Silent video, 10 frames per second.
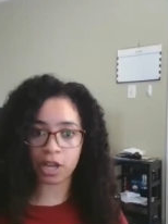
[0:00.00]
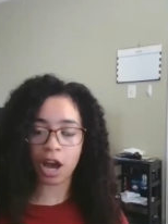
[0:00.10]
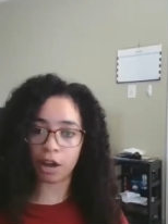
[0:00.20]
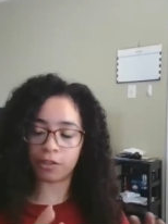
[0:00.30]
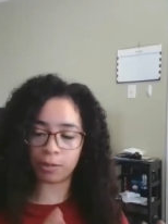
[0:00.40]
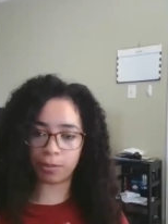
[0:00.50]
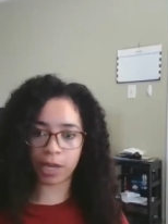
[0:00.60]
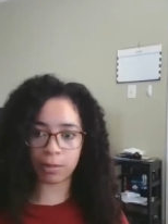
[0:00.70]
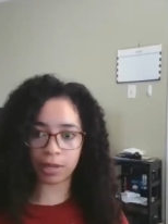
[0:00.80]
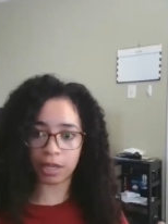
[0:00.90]
of the
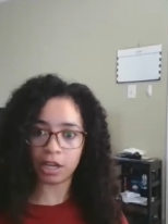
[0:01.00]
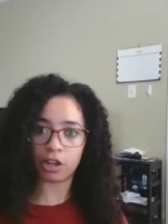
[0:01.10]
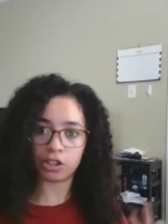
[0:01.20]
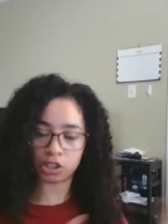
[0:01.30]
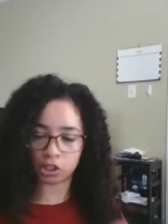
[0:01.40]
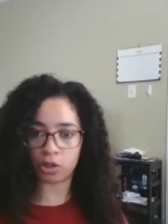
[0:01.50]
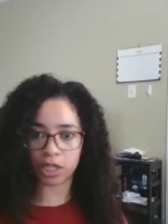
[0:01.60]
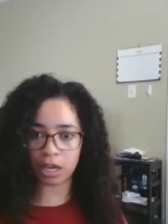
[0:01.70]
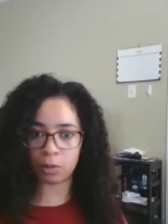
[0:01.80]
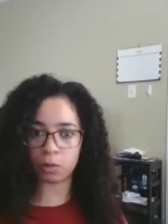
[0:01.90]
baby
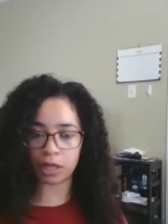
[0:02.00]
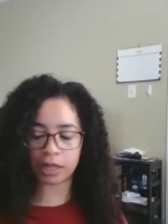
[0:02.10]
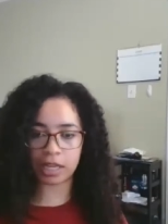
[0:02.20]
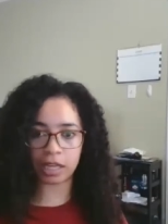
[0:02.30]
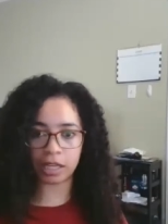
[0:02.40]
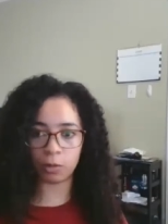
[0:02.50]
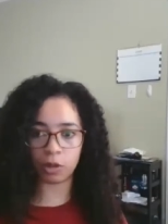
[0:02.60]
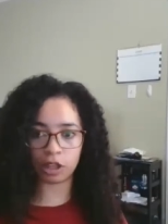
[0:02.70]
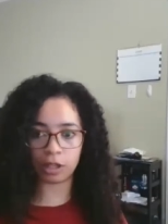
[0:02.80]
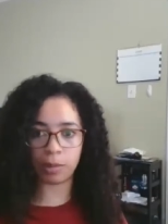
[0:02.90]
associated with the
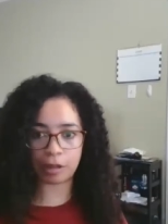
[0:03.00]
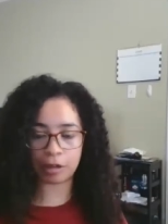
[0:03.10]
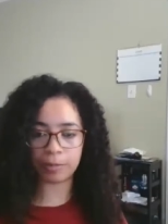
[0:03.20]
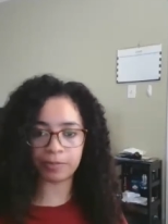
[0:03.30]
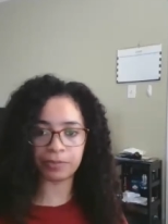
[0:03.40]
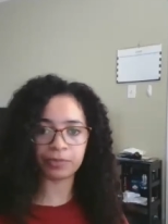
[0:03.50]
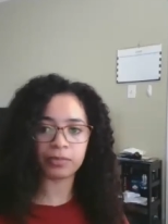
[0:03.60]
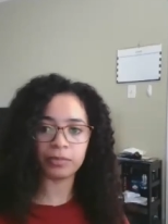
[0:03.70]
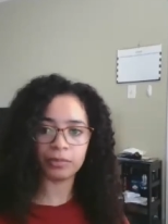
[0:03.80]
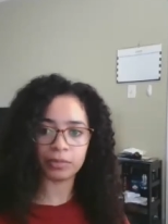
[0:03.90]
mother.
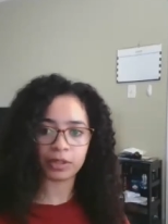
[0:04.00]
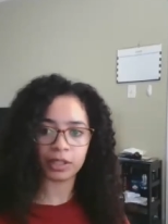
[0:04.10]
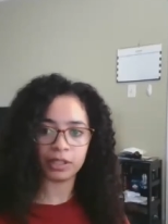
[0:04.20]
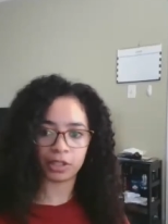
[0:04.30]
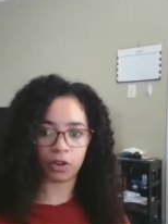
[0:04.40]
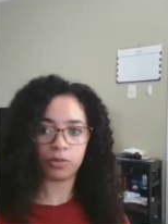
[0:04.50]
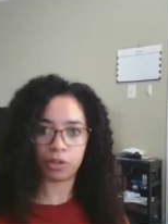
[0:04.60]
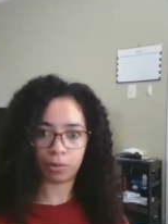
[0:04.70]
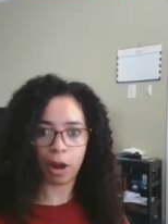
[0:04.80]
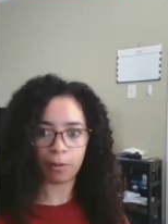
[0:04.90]
So
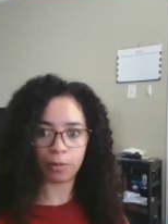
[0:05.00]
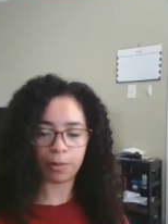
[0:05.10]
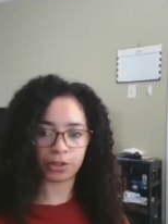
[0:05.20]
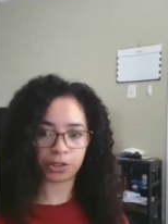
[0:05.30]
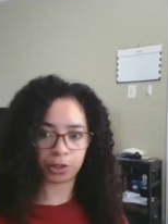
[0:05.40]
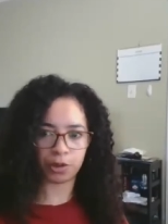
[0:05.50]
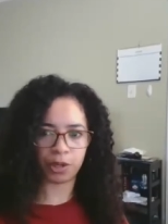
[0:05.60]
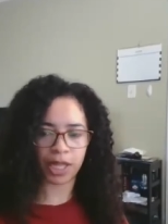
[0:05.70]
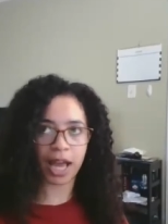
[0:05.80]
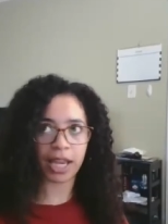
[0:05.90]
probably mosasaurs were
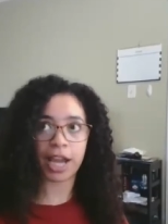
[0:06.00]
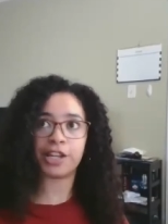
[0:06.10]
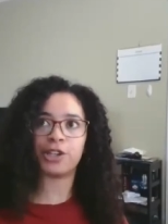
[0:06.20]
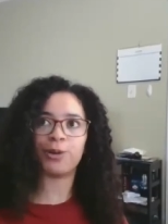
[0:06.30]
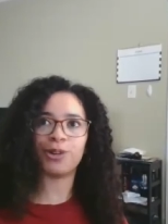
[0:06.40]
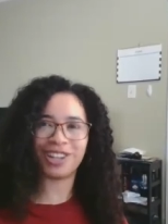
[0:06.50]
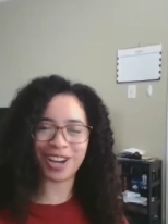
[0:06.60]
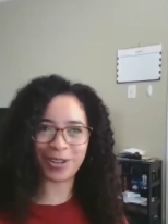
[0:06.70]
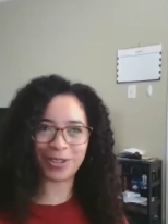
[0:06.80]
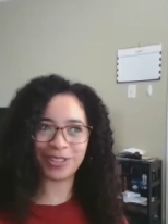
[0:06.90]
doing that. I don't
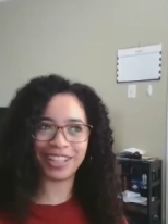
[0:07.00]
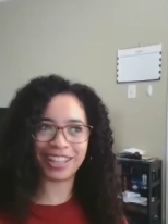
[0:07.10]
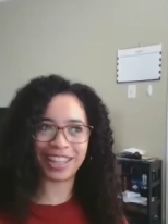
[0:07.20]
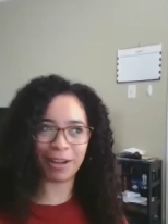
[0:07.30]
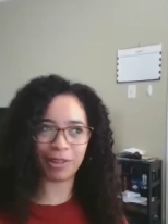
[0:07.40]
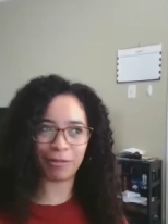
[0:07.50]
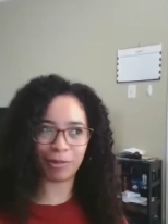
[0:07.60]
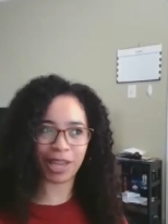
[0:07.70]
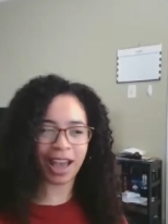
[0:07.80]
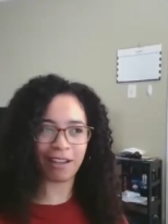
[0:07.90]
know that if
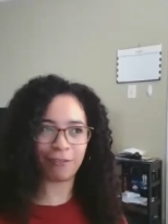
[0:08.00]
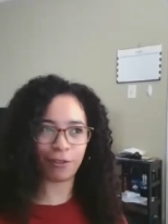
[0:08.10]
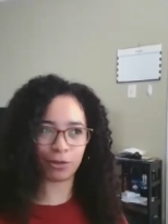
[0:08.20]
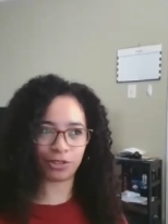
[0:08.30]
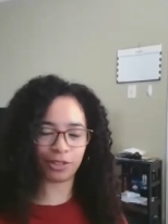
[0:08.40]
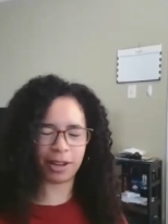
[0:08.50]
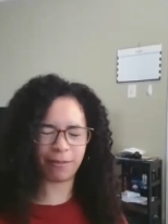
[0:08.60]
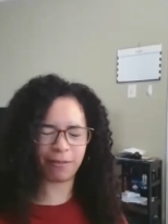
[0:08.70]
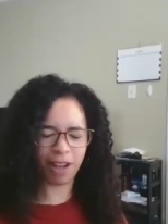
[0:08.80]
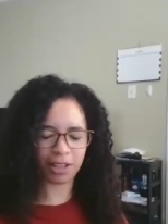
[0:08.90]
we have those
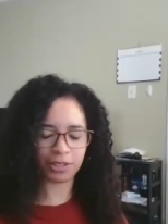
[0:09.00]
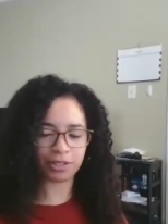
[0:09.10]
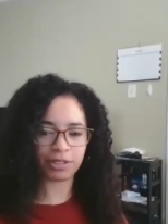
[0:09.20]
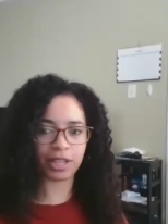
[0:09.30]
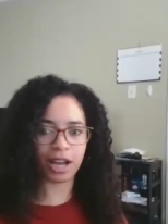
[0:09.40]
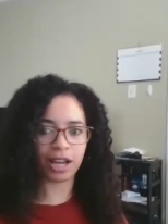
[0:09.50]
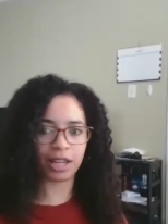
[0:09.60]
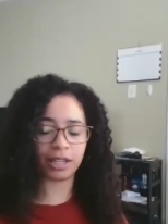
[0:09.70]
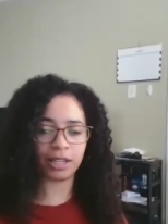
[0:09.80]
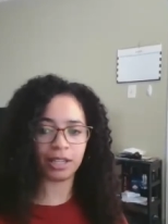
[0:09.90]
fossils
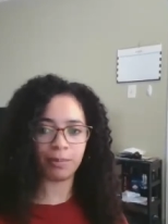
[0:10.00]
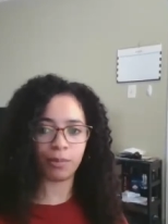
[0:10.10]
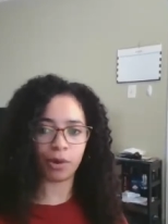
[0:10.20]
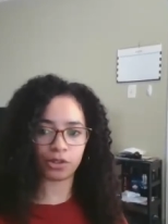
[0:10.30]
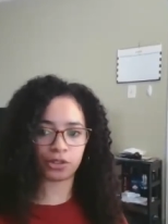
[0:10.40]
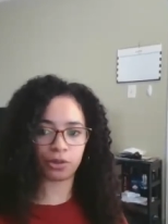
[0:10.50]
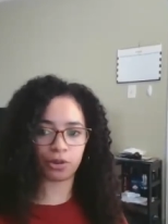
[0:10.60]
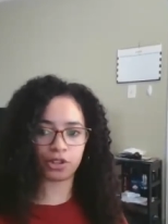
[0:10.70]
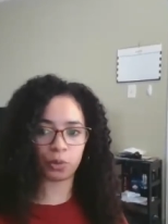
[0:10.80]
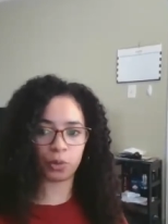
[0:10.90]
on
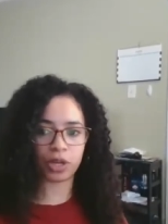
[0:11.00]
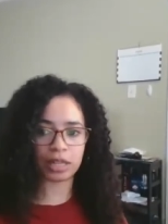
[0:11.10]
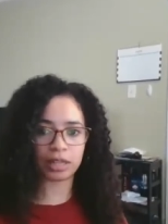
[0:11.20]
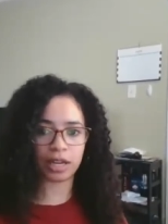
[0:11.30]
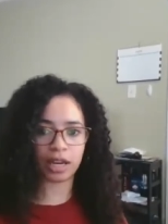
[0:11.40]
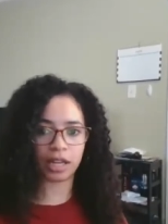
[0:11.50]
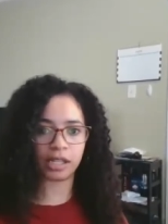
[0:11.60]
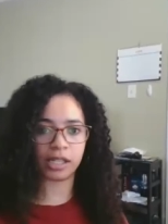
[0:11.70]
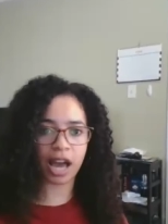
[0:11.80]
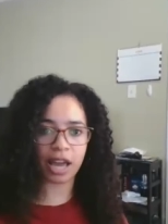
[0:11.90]
mosasaurs with
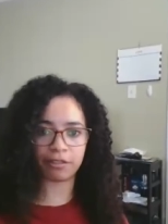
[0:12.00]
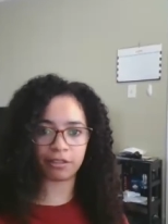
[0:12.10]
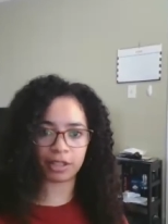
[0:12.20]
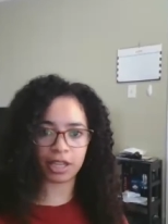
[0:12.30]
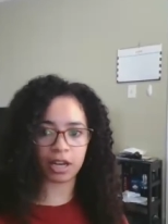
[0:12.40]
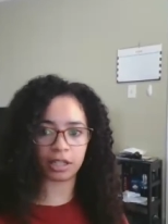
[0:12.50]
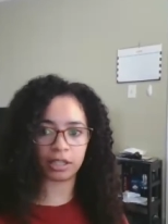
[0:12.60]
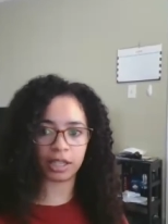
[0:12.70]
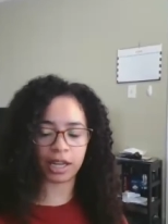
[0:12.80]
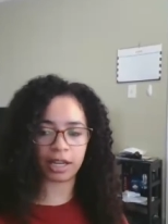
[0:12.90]
live
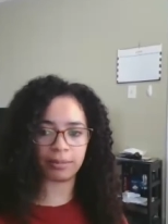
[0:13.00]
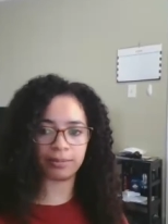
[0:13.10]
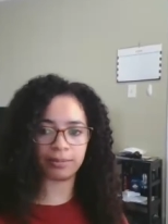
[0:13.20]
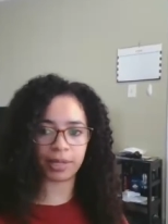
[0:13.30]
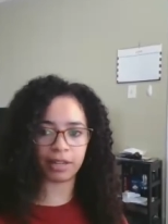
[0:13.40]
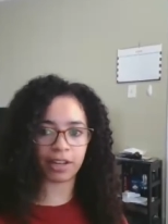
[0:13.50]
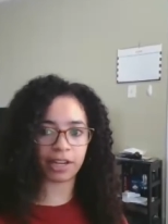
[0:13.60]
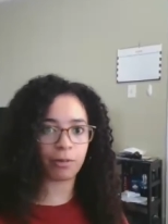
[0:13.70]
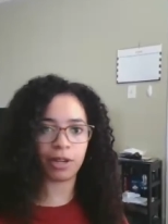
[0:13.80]
young, but if any